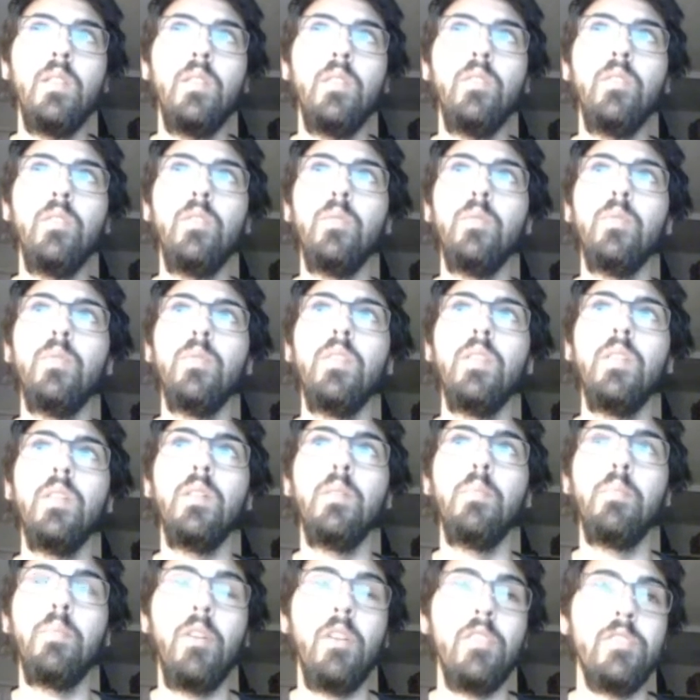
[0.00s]
to the
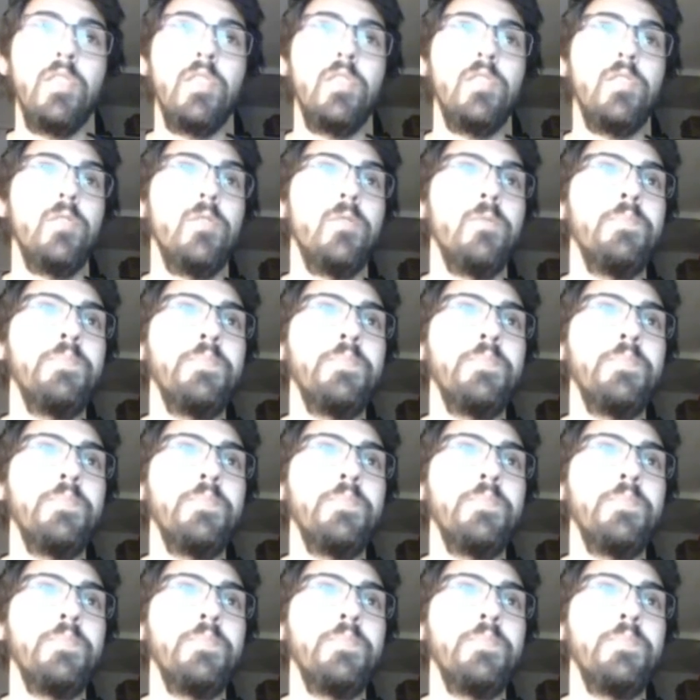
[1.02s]
processor.